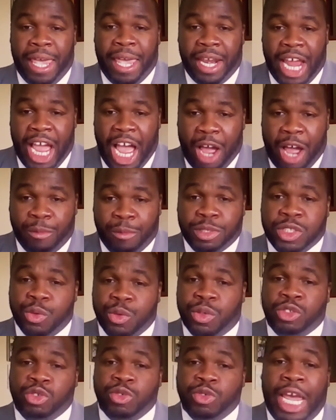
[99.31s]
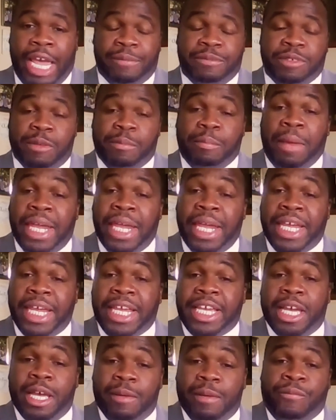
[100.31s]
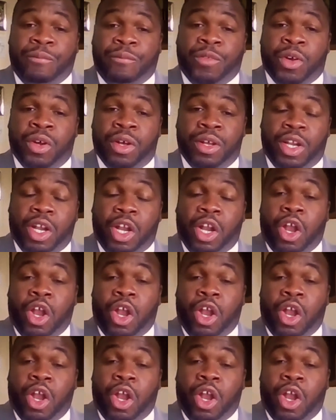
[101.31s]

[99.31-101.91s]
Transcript: that I was going to have to make up for